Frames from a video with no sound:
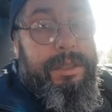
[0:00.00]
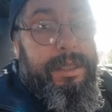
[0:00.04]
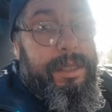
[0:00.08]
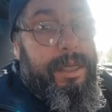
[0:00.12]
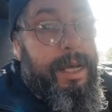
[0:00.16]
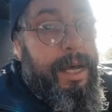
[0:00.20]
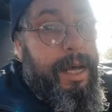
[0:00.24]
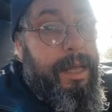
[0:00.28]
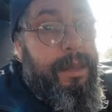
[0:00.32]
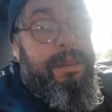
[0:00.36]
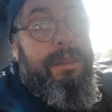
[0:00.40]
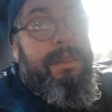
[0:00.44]

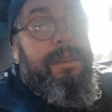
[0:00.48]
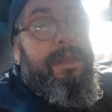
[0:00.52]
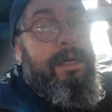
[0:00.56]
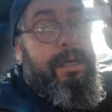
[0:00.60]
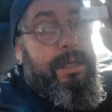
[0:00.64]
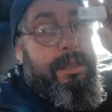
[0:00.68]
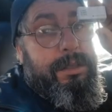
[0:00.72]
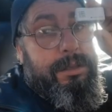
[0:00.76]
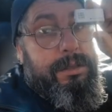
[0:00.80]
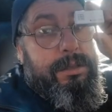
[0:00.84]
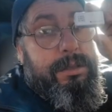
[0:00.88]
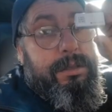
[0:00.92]
Get
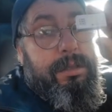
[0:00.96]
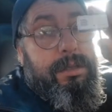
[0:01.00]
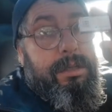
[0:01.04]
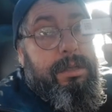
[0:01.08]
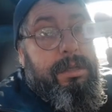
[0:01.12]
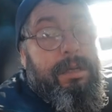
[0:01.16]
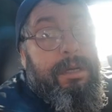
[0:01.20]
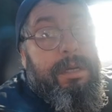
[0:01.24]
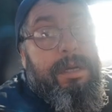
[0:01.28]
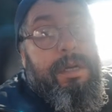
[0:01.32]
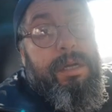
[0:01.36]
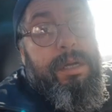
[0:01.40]
this
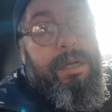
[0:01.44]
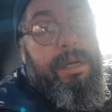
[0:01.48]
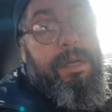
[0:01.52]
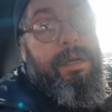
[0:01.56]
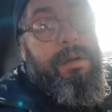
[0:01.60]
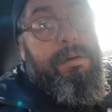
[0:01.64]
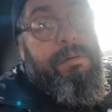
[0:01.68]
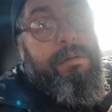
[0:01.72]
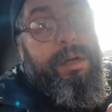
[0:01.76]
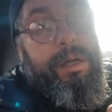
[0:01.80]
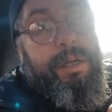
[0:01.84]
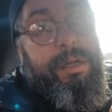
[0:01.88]

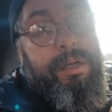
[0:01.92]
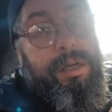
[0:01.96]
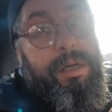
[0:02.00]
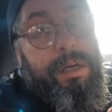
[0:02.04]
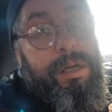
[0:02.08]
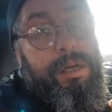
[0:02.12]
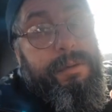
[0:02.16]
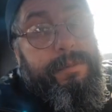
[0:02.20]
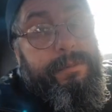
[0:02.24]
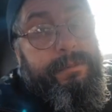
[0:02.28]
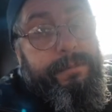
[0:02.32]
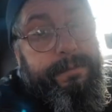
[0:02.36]
right here.
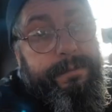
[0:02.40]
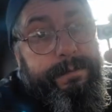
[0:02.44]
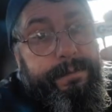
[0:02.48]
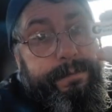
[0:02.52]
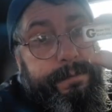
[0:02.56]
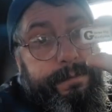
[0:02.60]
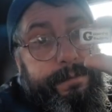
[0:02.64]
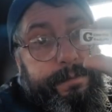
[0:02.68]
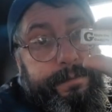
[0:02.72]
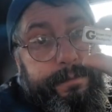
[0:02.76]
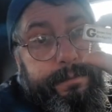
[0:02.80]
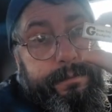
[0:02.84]

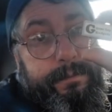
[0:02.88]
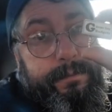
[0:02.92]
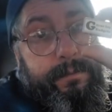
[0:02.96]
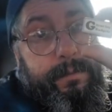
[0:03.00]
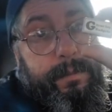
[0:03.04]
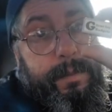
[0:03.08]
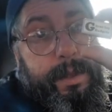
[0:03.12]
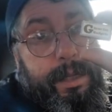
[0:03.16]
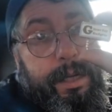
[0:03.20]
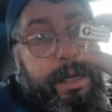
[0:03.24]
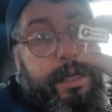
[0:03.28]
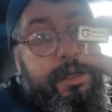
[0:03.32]

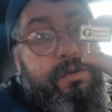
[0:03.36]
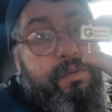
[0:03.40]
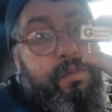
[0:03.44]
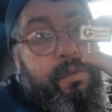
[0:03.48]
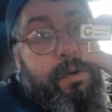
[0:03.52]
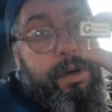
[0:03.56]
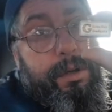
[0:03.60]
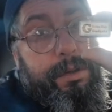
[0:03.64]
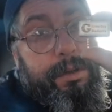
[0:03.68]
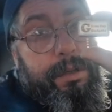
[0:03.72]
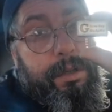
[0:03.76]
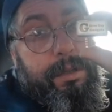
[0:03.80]
It's
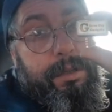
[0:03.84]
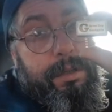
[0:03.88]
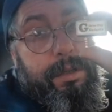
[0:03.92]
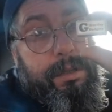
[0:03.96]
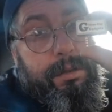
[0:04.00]
worth it.